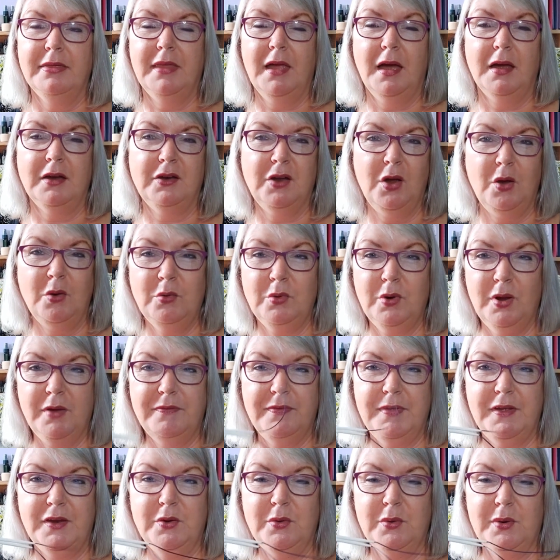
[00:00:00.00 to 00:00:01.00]
I don't know if
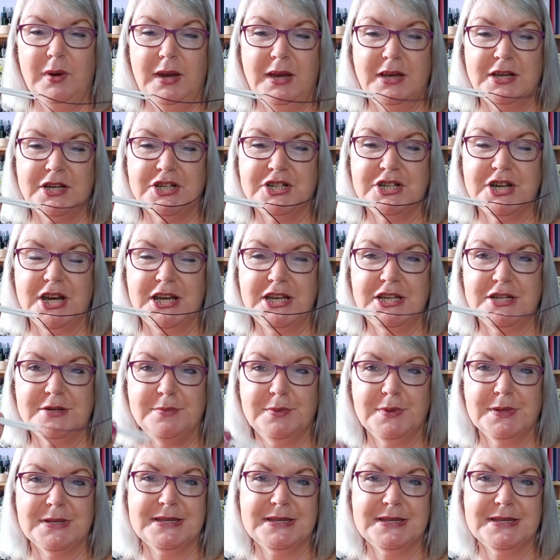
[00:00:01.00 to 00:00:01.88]
they do an interchangeable